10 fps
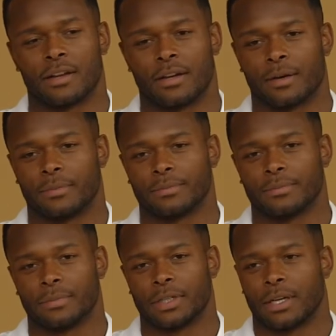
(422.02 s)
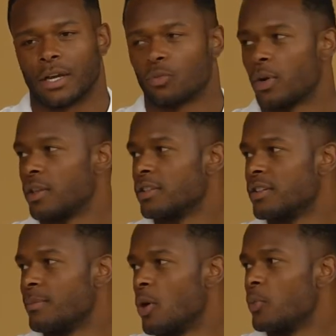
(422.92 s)
and um, and relish
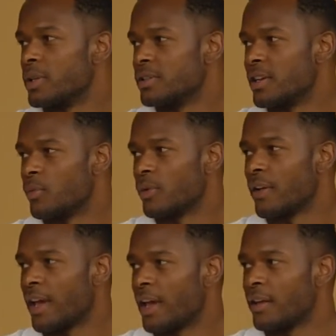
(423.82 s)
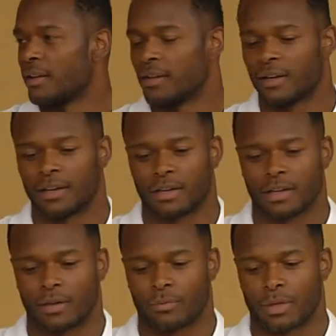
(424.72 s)
the moments that we've had and uh,
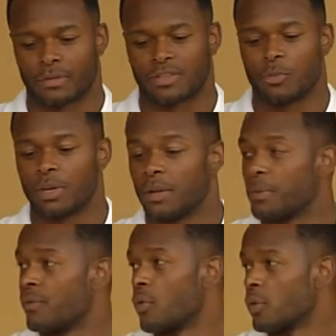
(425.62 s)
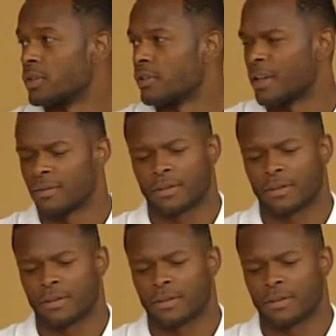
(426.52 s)
and, and so many before us that they